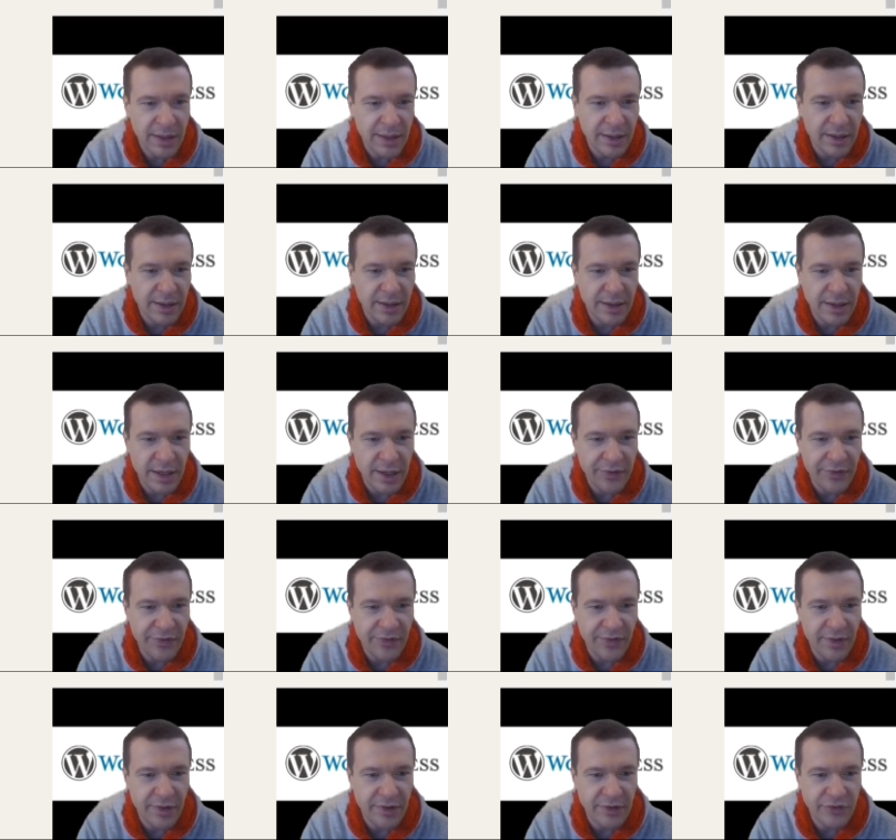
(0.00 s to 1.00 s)

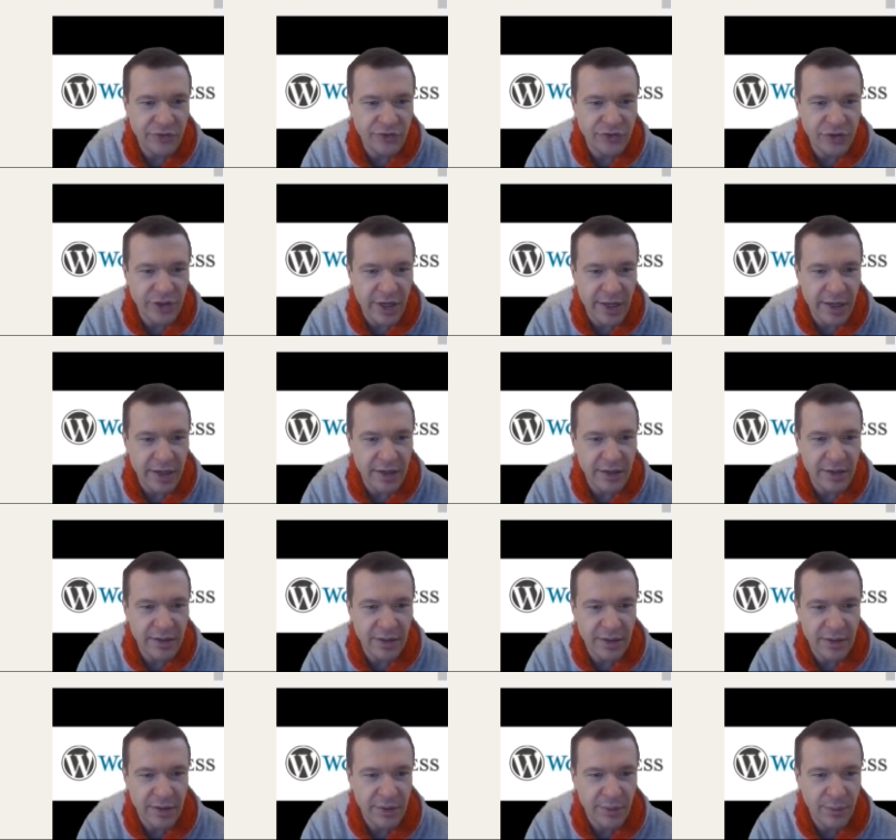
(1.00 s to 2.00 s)
let's check
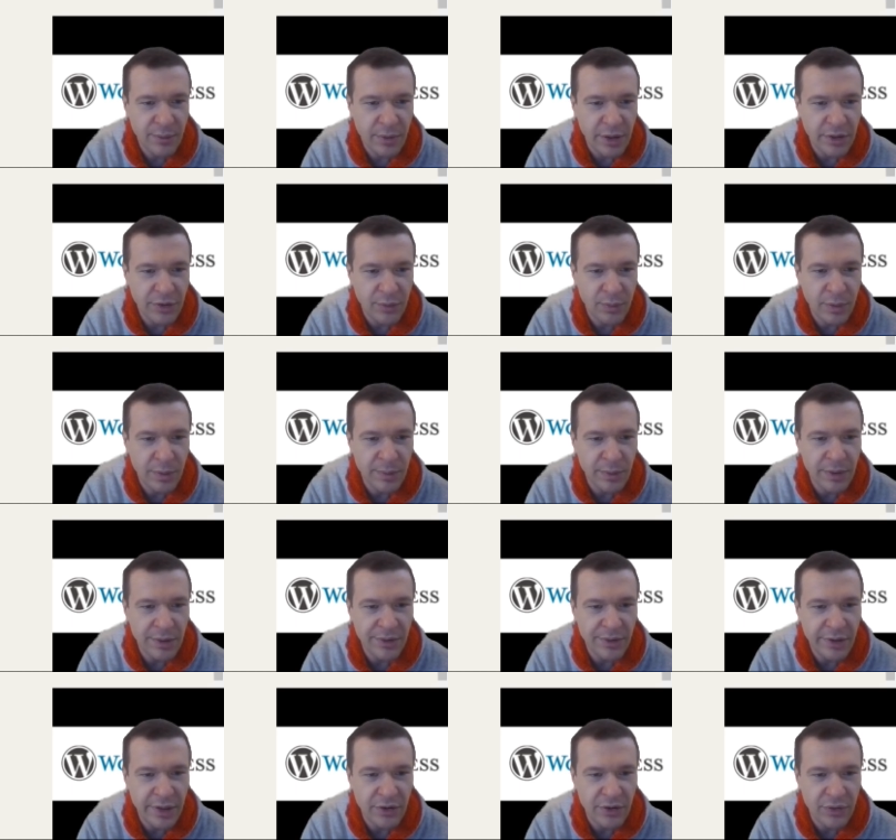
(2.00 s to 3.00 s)
what we will
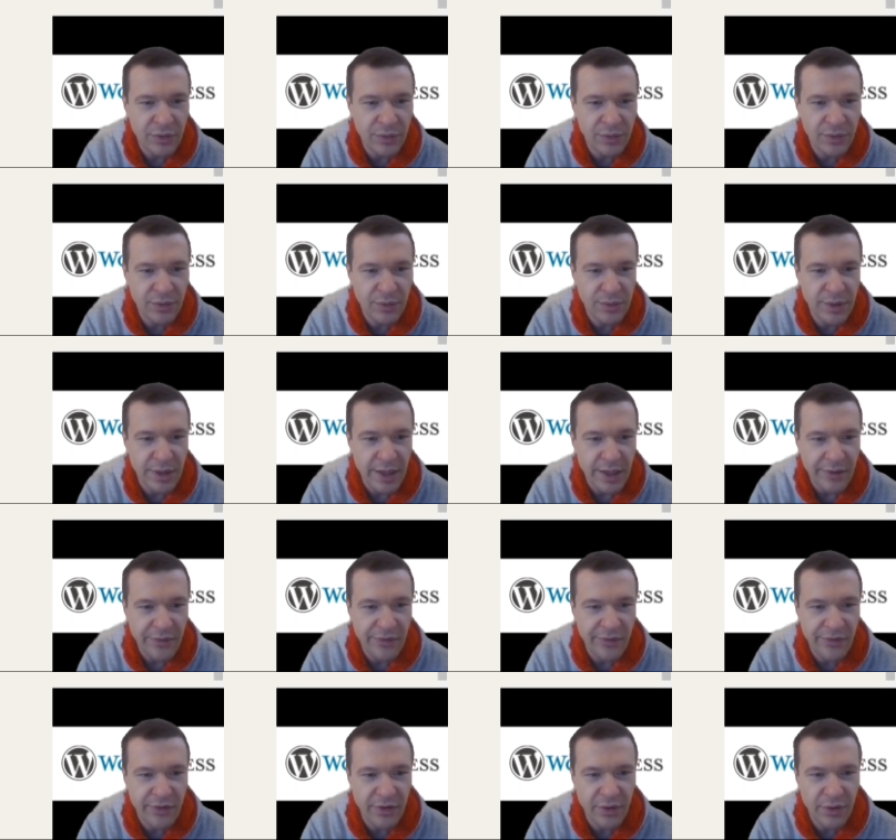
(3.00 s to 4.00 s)
need to do
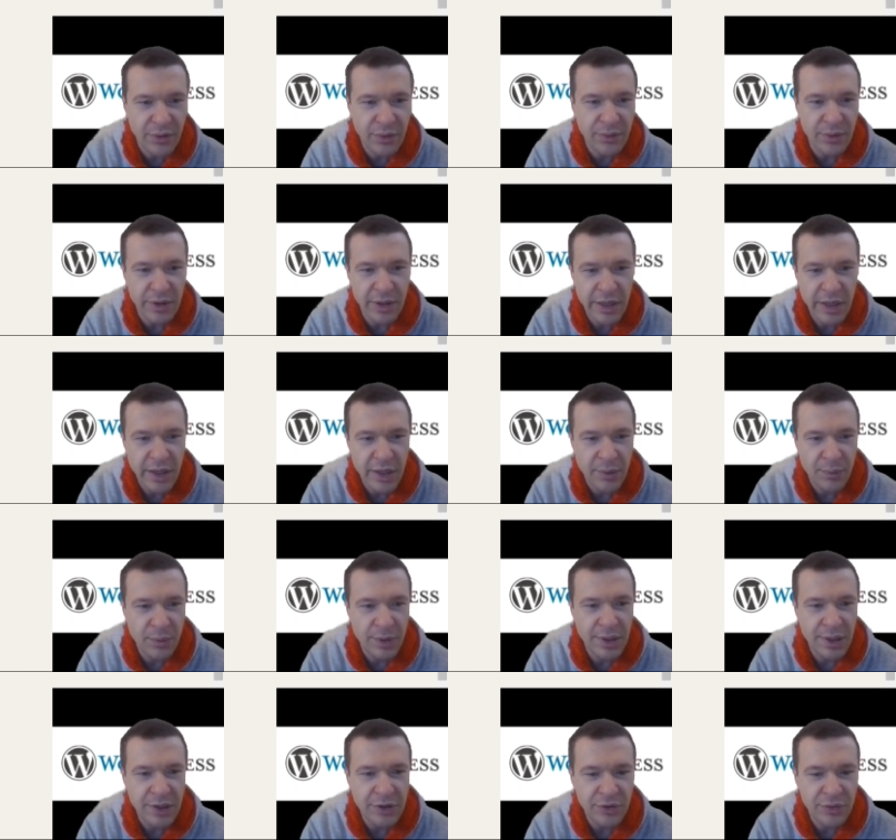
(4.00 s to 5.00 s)
next. So
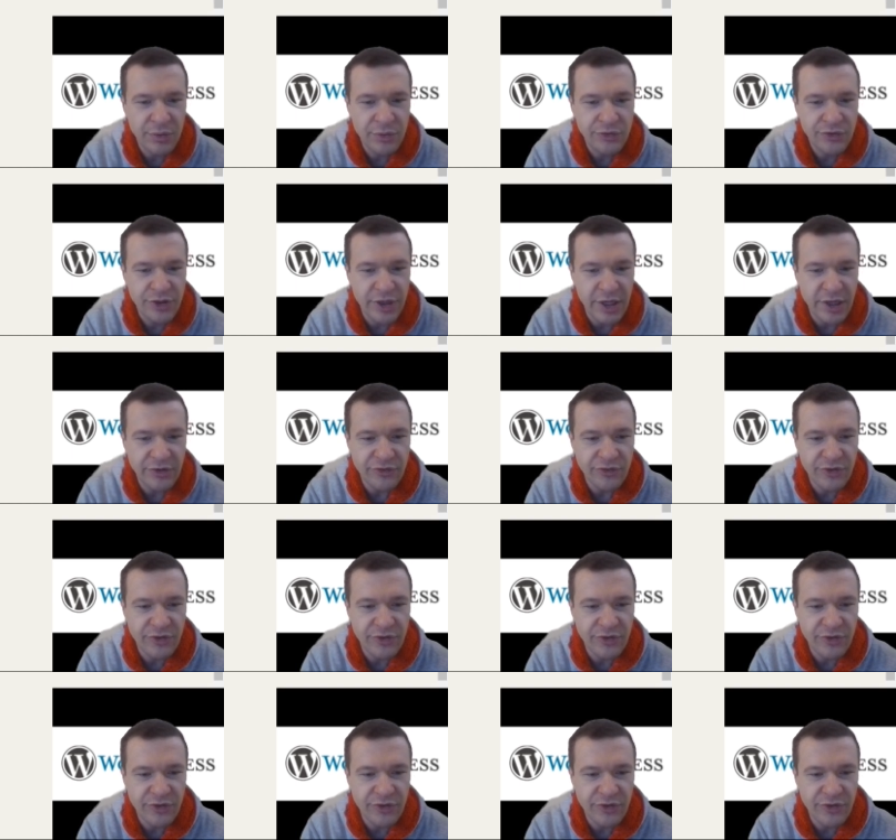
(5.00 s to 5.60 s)
we need to change